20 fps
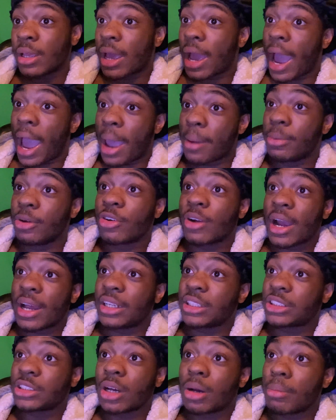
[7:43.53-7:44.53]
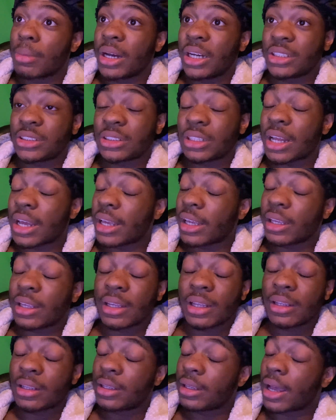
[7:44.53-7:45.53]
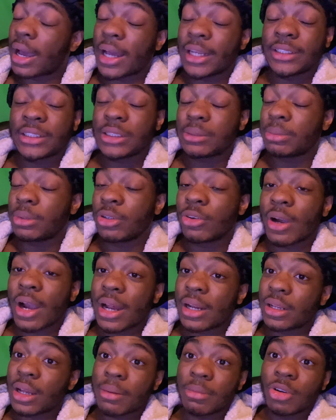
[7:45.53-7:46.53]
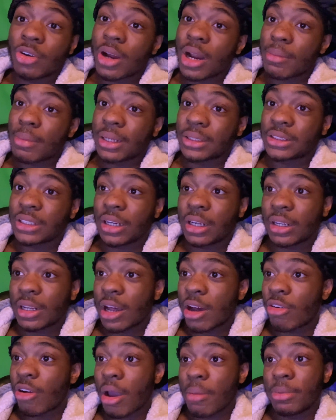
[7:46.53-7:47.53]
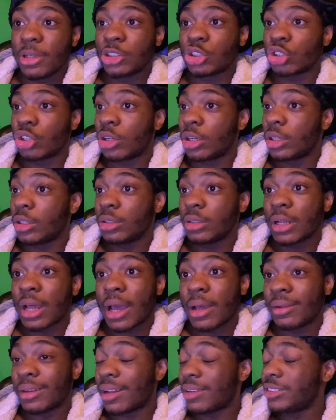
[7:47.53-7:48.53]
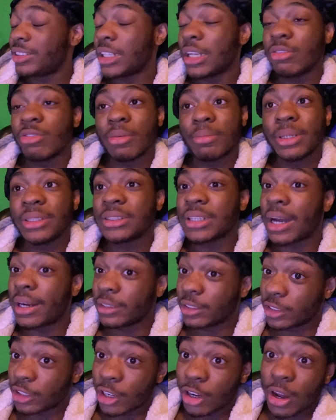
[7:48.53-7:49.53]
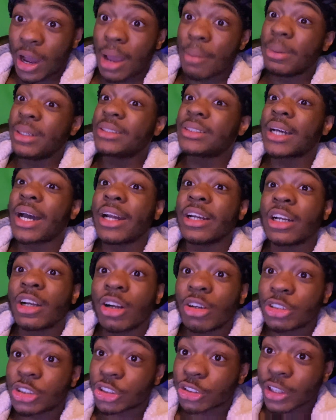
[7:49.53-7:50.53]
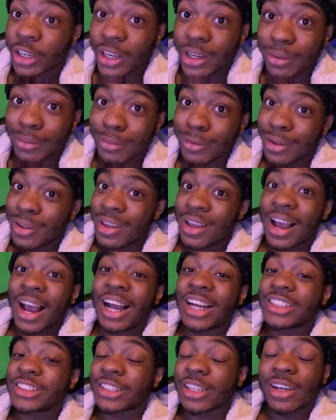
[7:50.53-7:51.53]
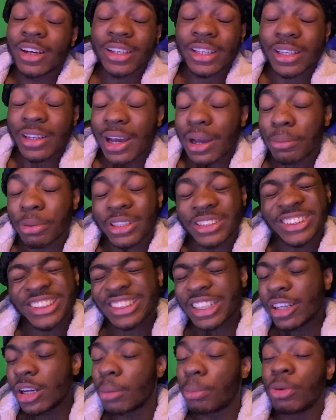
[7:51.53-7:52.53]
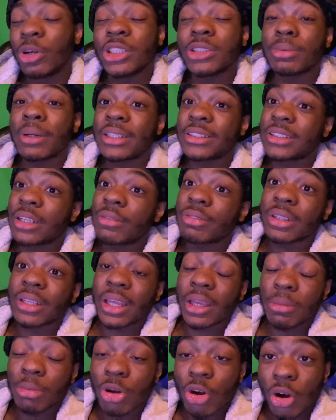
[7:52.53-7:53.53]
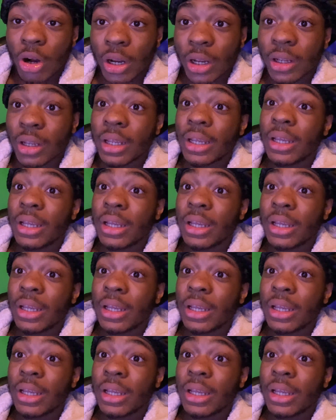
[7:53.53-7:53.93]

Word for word: I be grinding so much, like I just be grinding. I be grinding my tail off. I be showing. I, I wanna be tired, y'all. I be tired on stream. I still keep, I still push myself to keep going.